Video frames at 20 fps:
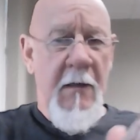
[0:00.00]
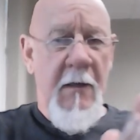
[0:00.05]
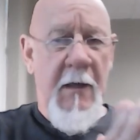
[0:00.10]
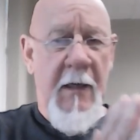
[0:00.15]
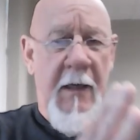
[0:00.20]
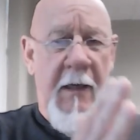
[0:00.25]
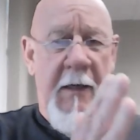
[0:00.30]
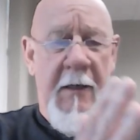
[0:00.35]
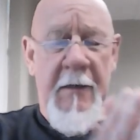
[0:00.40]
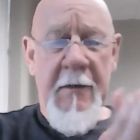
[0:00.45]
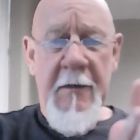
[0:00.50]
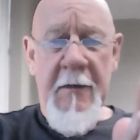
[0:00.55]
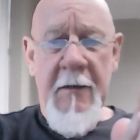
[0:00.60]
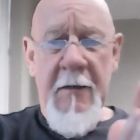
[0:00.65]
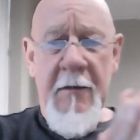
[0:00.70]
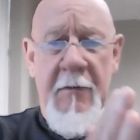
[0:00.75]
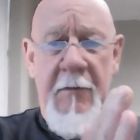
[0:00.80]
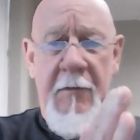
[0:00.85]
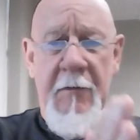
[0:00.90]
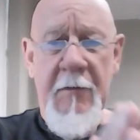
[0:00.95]
And
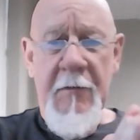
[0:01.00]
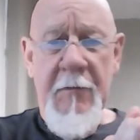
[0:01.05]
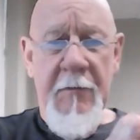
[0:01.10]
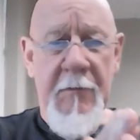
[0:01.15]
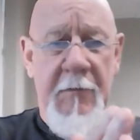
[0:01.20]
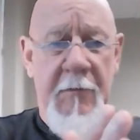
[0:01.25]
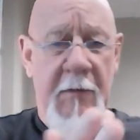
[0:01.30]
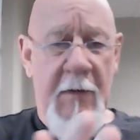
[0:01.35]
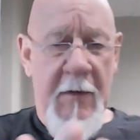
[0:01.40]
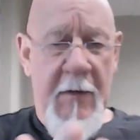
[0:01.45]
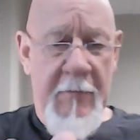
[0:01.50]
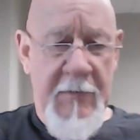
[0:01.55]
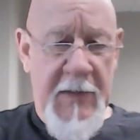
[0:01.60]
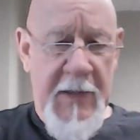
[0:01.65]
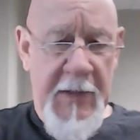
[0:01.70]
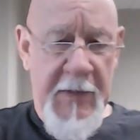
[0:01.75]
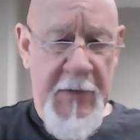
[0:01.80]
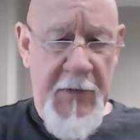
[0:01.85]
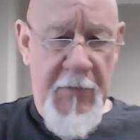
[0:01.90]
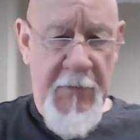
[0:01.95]

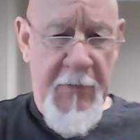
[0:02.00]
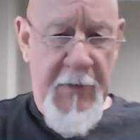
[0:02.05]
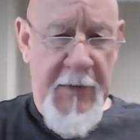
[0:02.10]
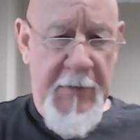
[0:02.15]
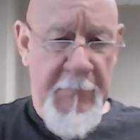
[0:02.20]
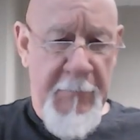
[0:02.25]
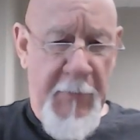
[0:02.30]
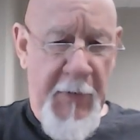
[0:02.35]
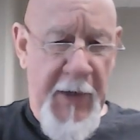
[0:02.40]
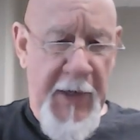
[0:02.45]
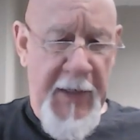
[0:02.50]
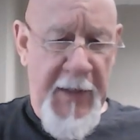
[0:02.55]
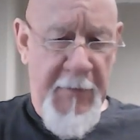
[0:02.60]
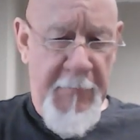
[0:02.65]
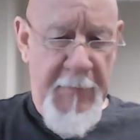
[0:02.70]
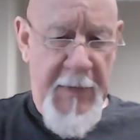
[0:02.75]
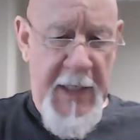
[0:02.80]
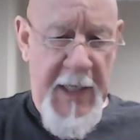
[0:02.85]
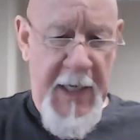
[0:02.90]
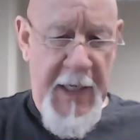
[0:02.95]
obviously, you're in brain and
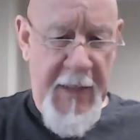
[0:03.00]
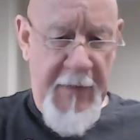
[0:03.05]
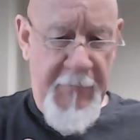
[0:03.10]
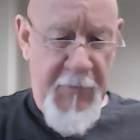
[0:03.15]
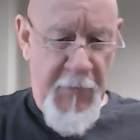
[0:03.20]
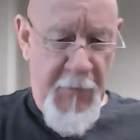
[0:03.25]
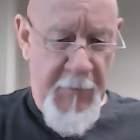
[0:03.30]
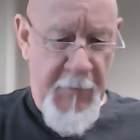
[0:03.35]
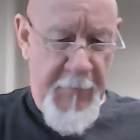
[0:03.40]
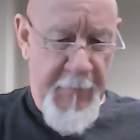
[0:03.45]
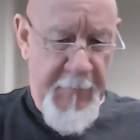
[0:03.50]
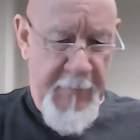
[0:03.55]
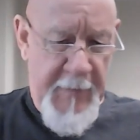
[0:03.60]
behavior.